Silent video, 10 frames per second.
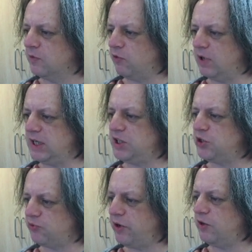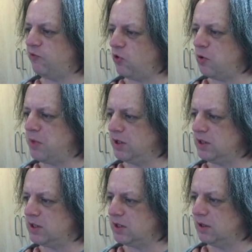For at least 3 to 4
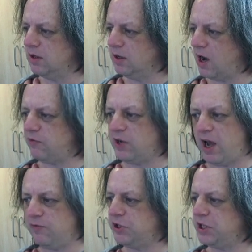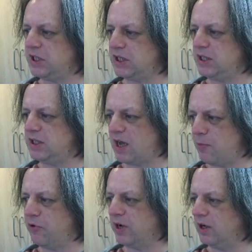months after FJC's
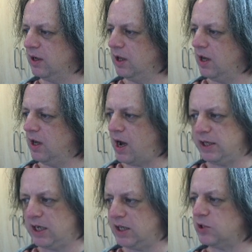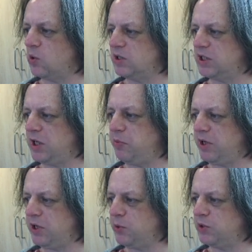hammering, I test all
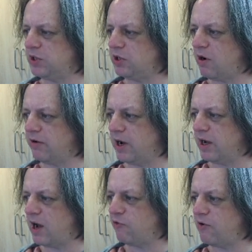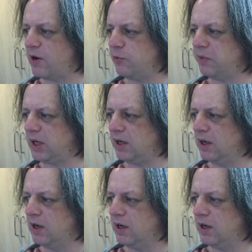CPUs Atari I have around me,